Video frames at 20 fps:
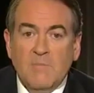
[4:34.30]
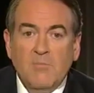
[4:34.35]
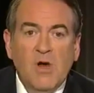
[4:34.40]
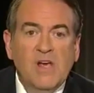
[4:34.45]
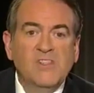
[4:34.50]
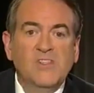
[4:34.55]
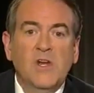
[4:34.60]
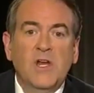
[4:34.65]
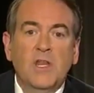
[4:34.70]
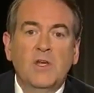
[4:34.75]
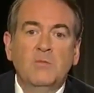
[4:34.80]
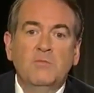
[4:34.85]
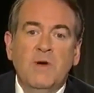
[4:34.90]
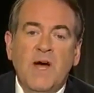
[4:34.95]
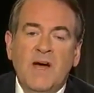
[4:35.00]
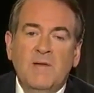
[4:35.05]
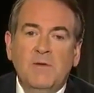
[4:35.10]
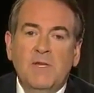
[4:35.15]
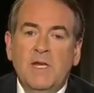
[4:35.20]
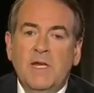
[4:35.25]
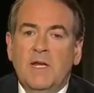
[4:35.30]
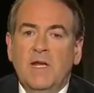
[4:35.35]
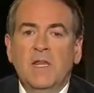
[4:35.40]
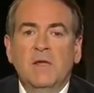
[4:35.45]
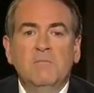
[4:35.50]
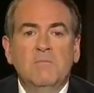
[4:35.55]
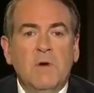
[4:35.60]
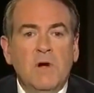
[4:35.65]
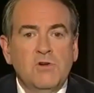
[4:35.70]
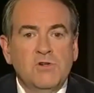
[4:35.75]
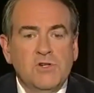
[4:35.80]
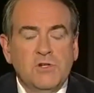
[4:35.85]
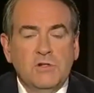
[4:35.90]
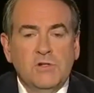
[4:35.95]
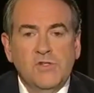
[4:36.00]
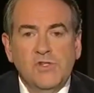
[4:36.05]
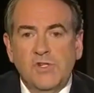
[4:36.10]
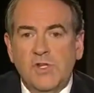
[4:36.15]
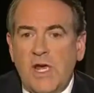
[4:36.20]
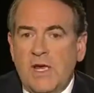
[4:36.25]
President Obama, in an
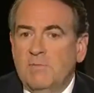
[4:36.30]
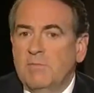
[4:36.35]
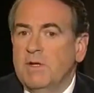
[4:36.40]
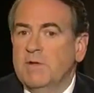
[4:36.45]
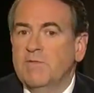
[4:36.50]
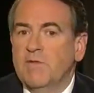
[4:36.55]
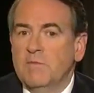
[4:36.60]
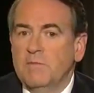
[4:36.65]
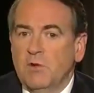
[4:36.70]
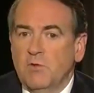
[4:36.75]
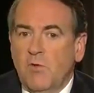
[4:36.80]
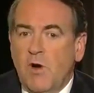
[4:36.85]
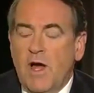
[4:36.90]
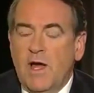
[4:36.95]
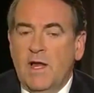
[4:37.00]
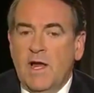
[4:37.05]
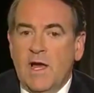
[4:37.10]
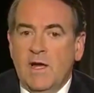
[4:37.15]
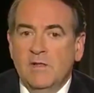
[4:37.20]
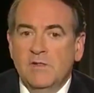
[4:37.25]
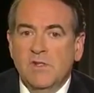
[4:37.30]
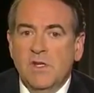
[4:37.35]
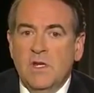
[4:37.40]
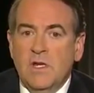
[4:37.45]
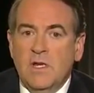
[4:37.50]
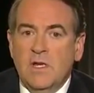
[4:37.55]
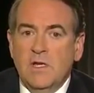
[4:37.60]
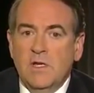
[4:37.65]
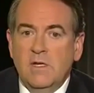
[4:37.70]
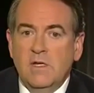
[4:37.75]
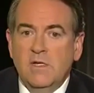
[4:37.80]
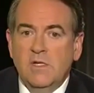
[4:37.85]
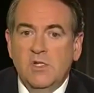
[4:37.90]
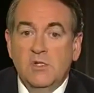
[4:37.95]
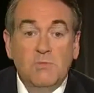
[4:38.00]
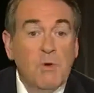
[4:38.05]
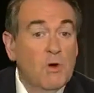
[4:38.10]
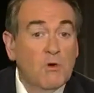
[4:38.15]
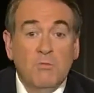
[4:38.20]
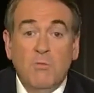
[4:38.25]
emotional statement from the White House,
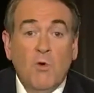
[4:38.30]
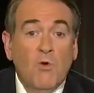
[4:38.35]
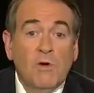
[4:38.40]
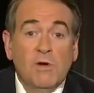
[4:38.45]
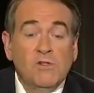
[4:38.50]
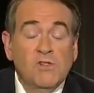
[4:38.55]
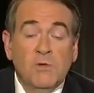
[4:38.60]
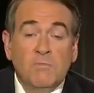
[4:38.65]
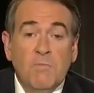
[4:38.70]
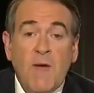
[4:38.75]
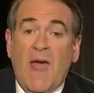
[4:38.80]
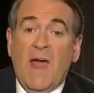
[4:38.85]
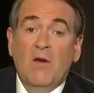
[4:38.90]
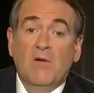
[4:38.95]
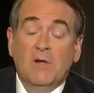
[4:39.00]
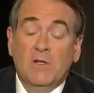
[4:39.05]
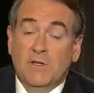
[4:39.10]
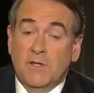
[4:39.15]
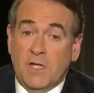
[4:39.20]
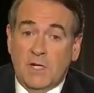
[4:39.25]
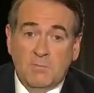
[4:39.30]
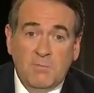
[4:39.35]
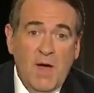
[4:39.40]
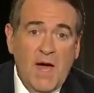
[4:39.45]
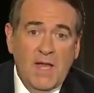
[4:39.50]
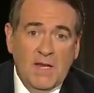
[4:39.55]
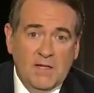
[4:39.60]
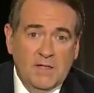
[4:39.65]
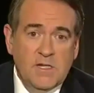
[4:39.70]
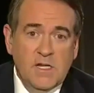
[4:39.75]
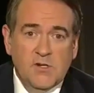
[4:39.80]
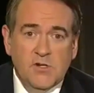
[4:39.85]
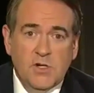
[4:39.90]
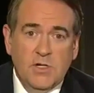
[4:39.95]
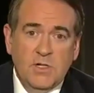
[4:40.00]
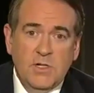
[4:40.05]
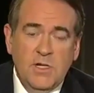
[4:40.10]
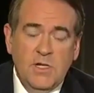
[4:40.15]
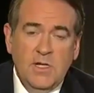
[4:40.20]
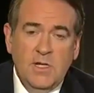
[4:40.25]
spoke more as a parent than a
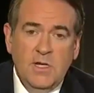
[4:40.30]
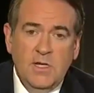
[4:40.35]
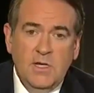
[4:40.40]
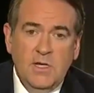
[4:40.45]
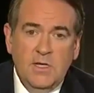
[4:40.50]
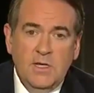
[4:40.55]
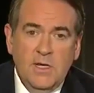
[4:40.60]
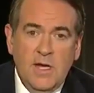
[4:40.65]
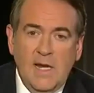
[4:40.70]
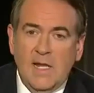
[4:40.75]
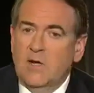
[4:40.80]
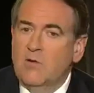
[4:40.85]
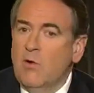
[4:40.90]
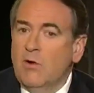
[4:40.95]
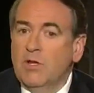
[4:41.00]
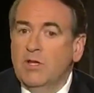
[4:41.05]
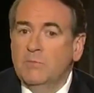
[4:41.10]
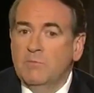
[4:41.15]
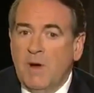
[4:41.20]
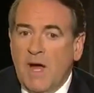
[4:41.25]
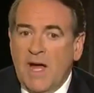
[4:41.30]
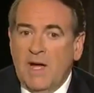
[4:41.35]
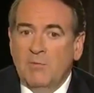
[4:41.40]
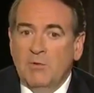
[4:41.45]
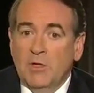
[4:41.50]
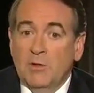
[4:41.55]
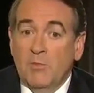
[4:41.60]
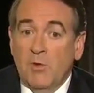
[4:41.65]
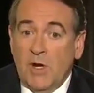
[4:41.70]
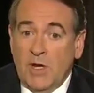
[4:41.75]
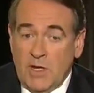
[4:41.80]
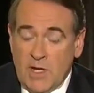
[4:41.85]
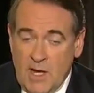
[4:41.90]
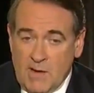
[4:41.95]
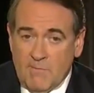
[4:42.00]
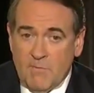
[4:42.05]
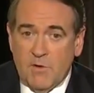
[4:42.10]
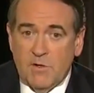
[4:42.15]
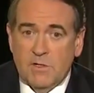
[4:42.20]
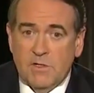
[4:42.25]
politician, and he quoted the Bible to bring
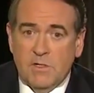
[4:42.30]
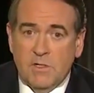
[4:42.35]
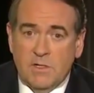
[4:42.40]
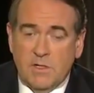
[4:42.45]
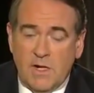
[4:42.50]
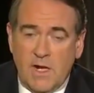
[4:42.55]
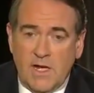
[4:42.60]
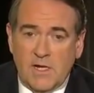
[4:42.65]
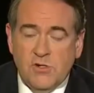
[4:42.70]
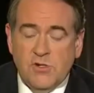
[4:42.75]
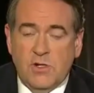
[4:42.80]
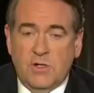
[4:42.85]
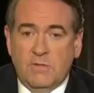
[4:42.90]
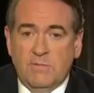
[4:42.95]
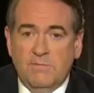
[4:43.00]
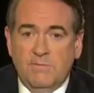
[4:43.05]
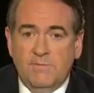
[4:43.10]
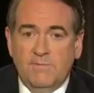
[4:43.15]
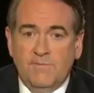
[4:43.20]
comfort to the nation.